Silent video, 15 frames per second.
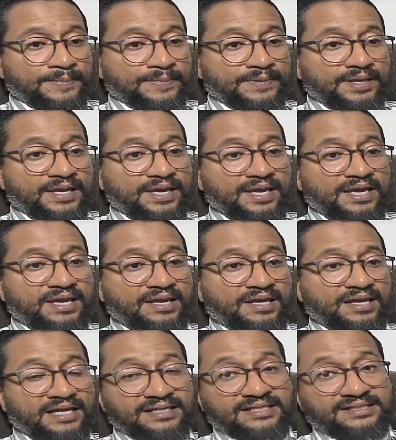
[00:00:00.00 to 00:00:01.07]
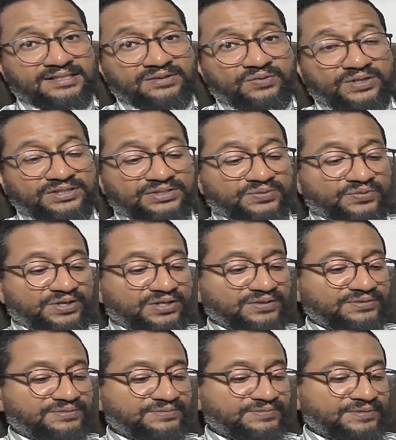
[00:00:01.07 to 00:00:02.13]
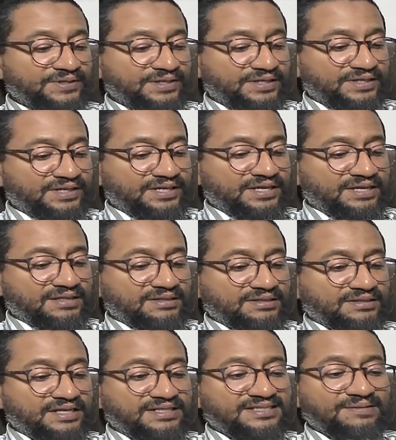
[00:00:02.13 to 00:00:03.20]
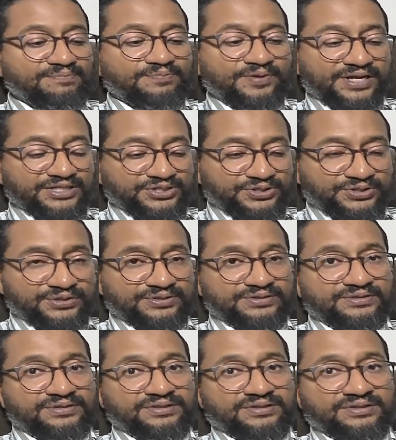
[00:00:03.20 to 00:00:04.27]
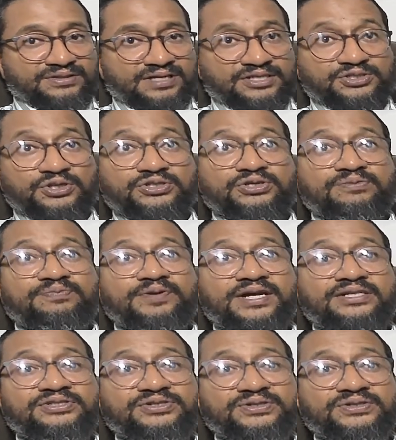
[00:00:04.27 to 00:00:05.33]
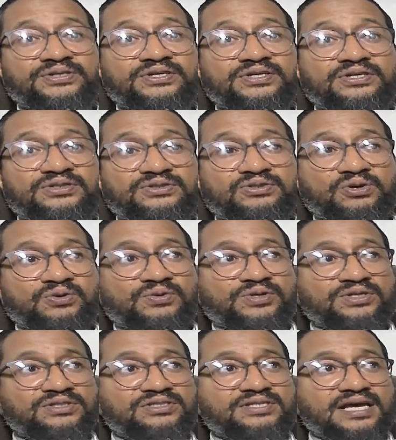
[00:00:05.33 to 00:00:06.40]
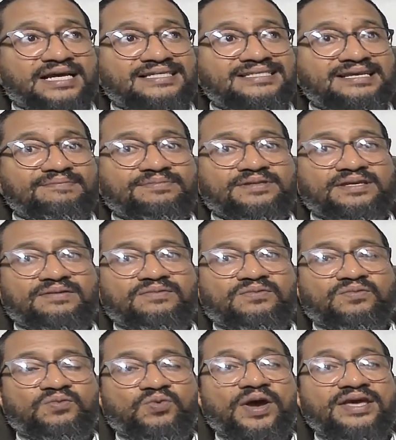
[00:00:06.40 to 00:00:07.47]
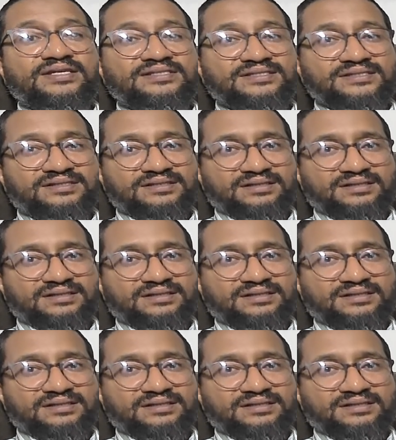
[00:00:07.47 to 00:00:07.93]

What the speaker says: at least in the Western world. There's a pressure, a social pressure towards accepting ways.